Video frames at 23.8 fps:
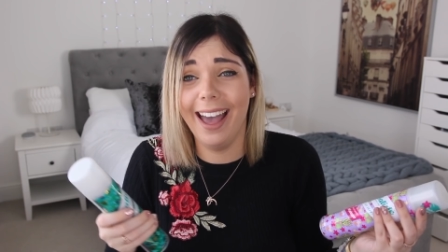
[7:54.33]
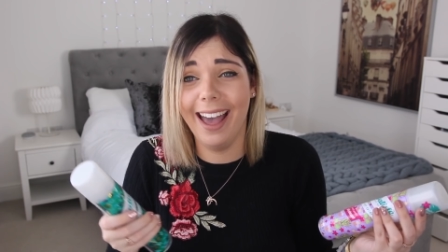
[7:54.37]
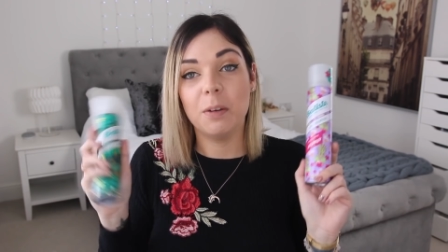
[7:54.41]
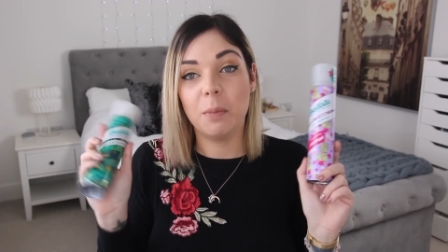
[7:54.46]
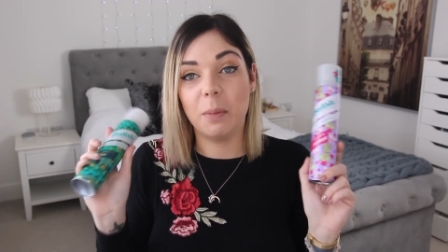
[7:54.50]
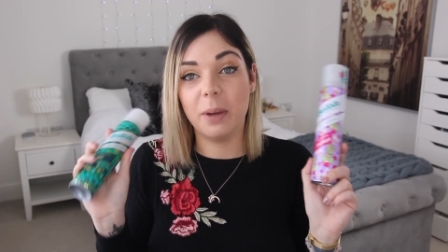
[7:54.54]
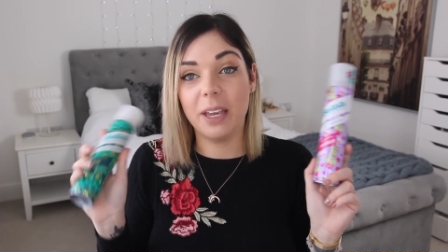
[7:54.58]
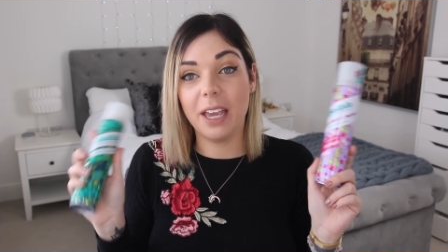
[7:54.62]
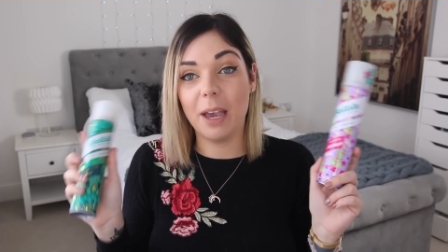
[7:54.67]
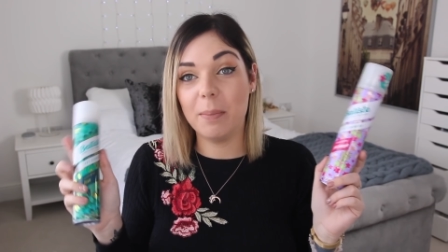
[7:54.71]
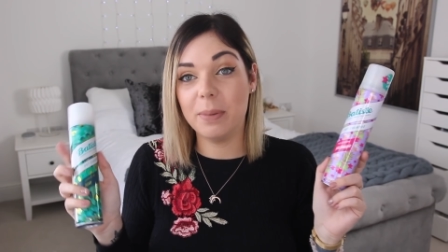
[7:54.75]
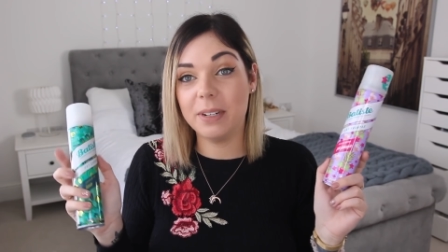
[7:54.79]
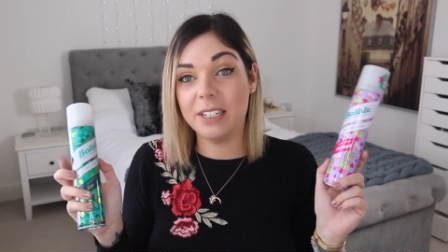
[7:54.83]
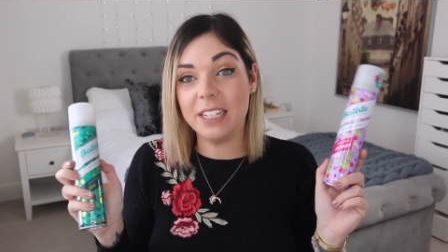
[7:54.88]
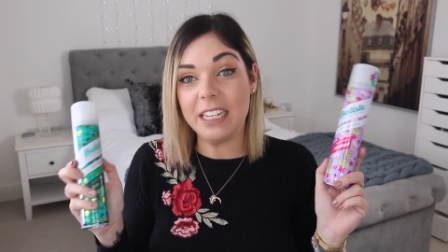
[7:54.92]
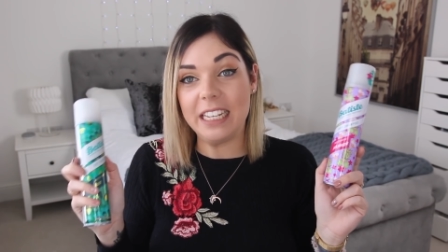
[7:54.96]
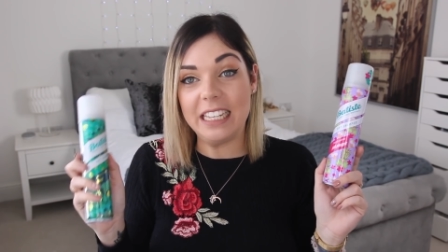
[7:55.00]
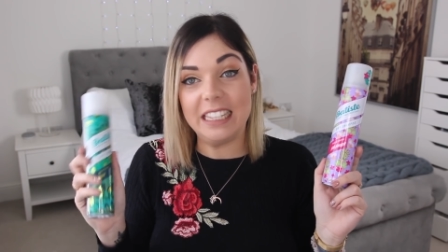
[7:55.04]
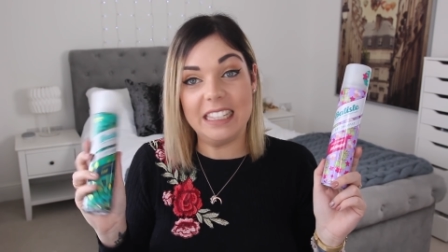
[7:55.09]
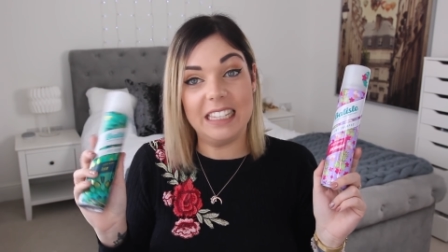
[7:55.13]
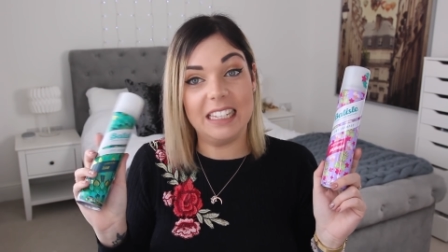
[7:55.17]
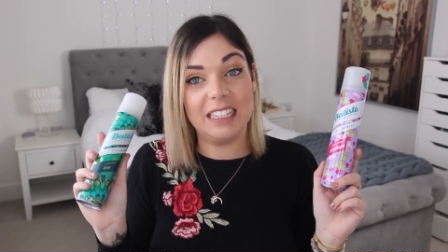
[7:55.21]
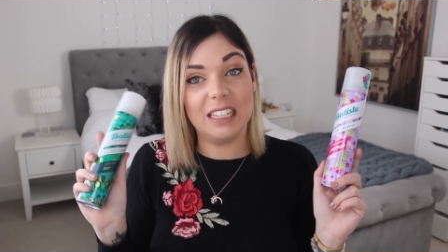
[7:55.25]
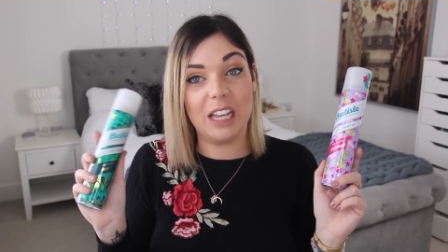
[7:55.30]
But yeah,
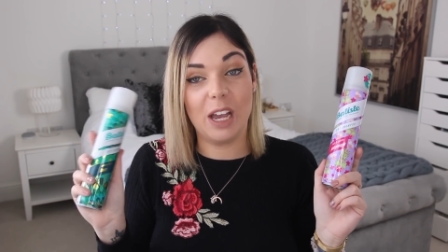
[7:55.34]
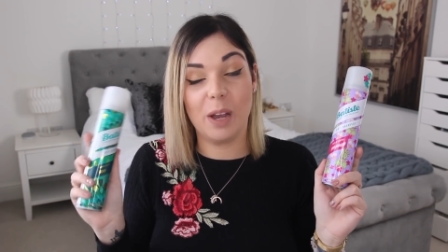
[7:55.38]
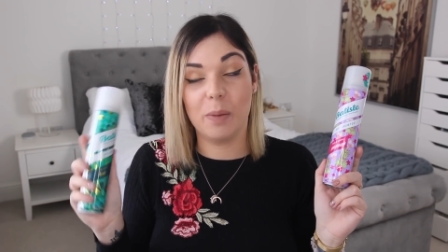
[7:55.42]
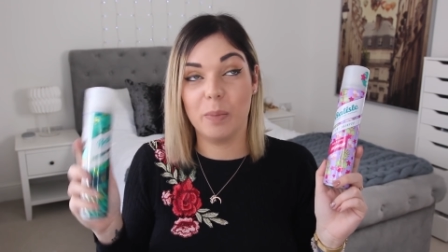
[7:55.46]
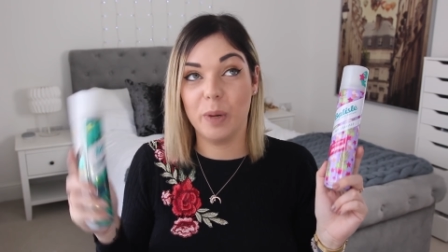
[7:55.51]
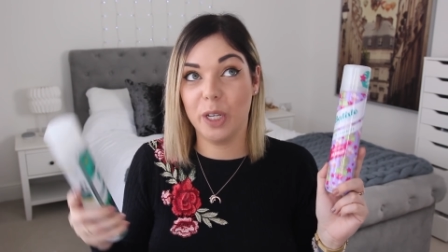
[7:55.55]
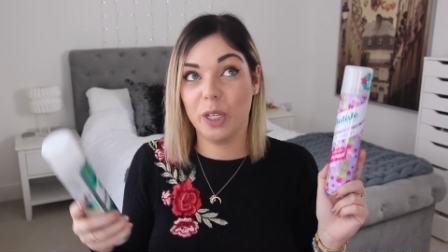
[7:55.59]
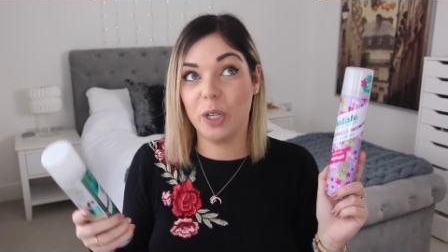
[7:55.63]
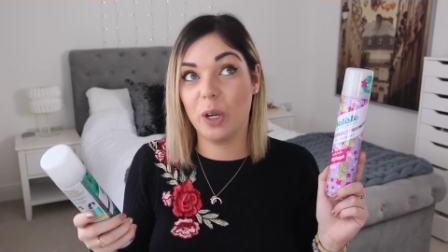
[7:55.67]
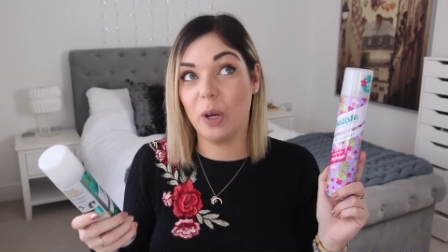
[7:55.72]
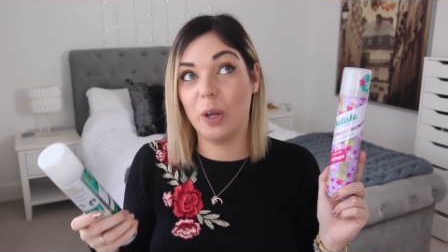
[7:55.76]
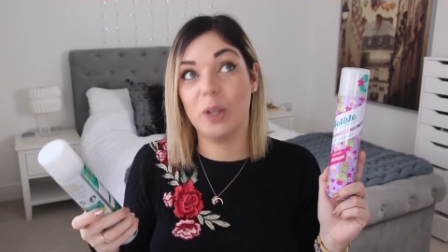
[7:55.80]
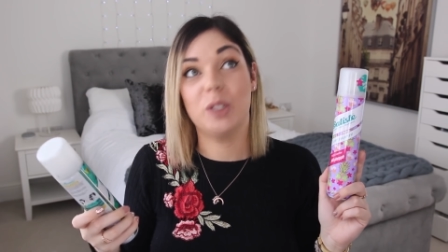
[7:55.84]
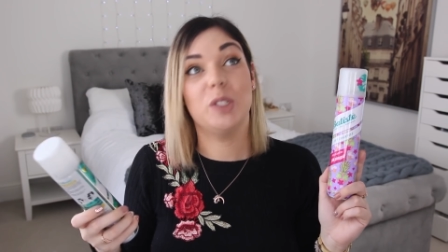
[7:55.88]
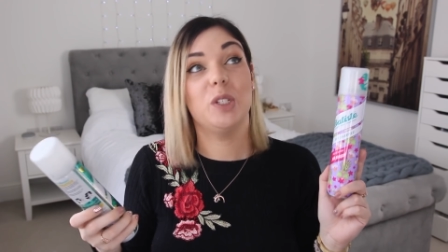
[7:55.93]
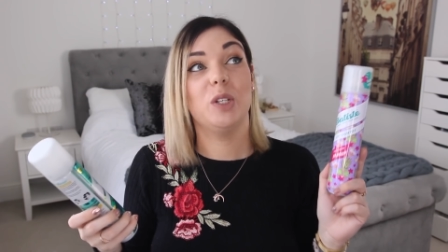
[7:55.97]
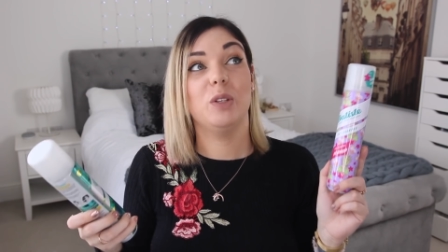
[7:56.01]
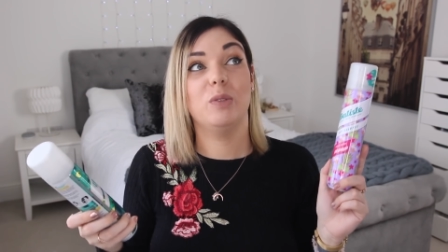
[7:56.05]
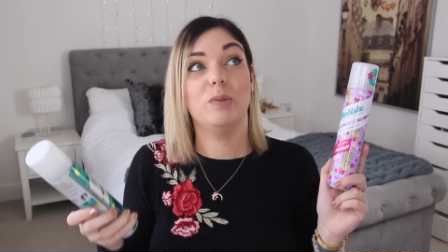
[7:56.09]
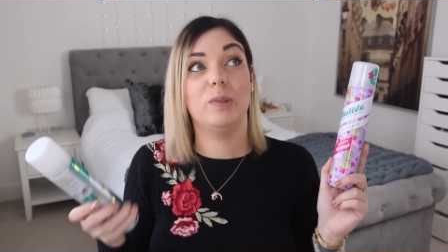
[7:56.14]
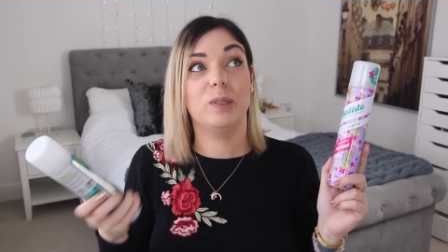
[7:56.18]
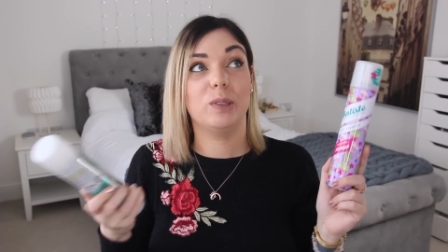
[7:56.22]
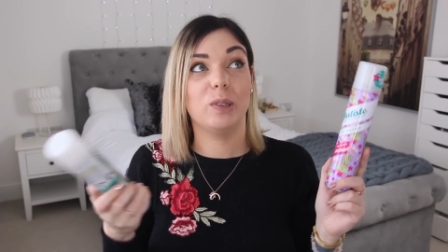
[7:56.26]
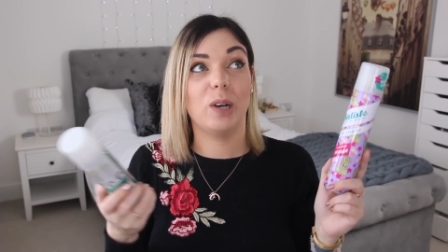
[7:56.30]
Batiste is like my
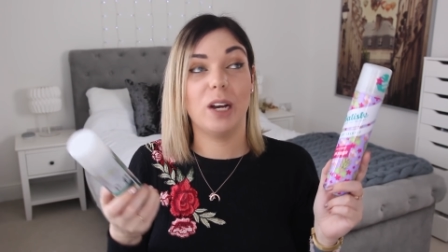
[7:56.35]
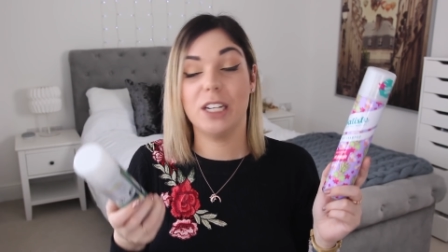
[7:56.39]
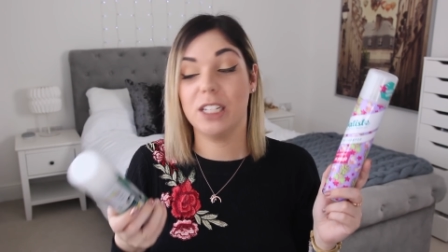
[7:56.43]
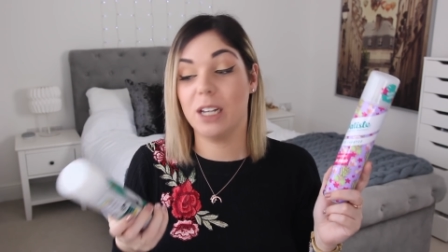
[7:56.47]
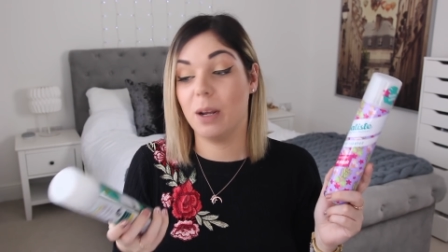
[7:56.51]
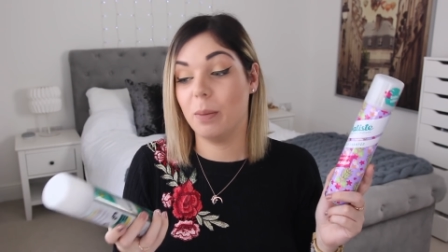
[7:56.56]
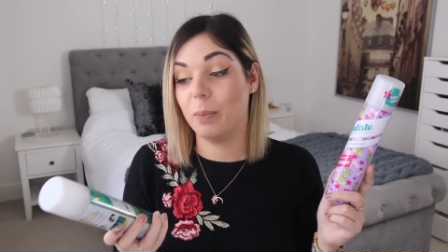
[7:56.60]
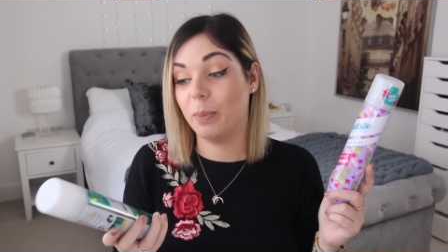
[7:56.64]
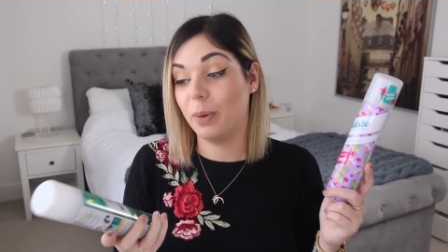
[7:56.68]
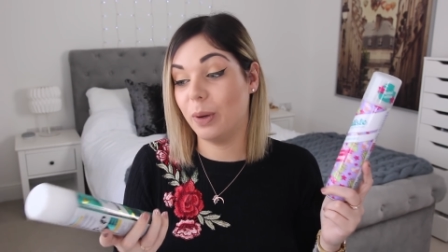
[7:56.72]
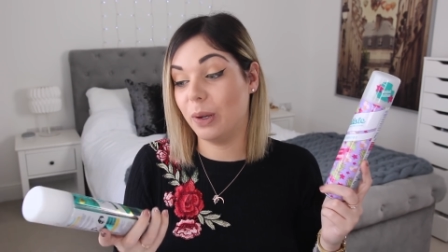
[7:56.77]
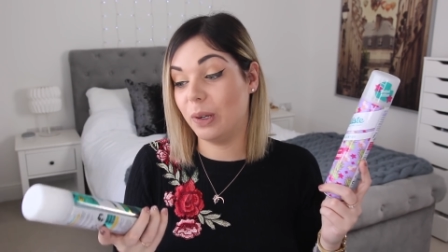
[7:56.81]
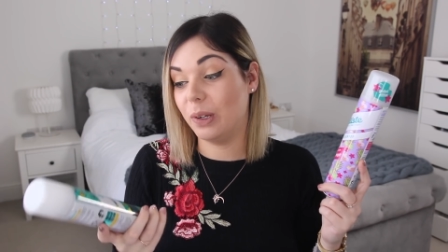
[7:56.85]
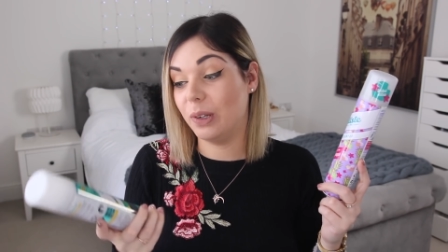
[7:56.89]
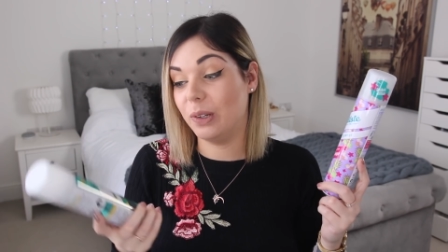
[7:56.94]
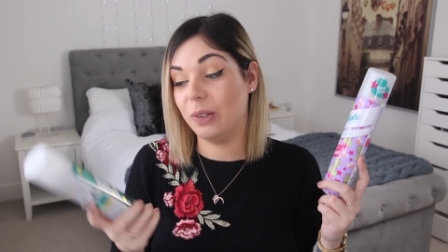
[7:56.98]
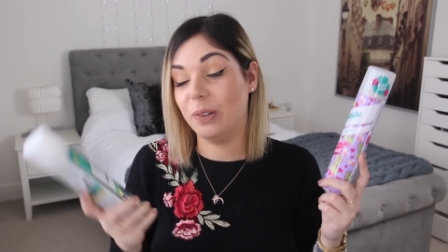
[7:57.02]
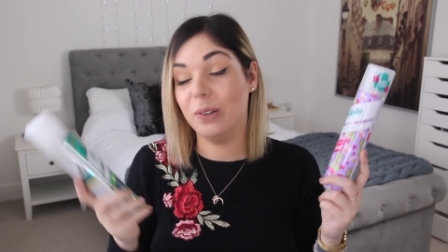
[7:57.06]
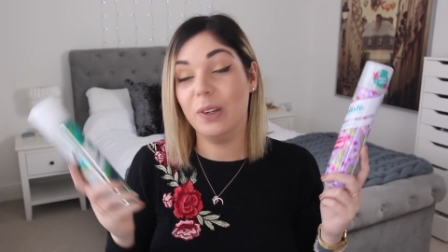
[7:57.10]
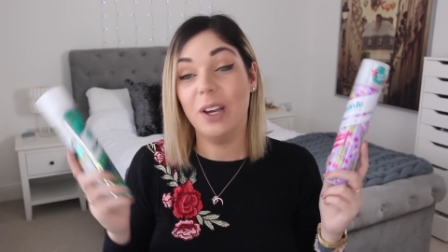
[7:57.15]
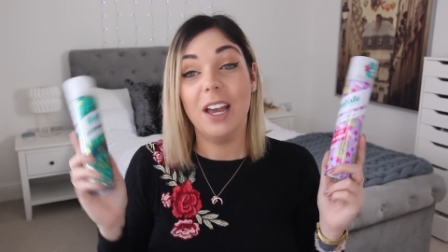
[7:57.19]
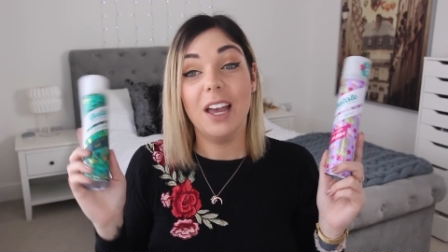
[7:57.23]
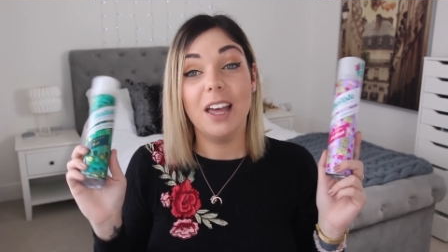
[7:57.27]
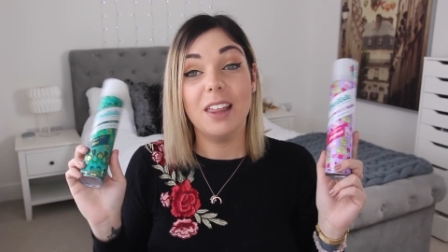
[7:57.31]
go-to for dry
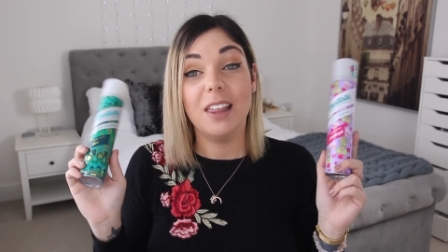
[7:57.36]
shampoo.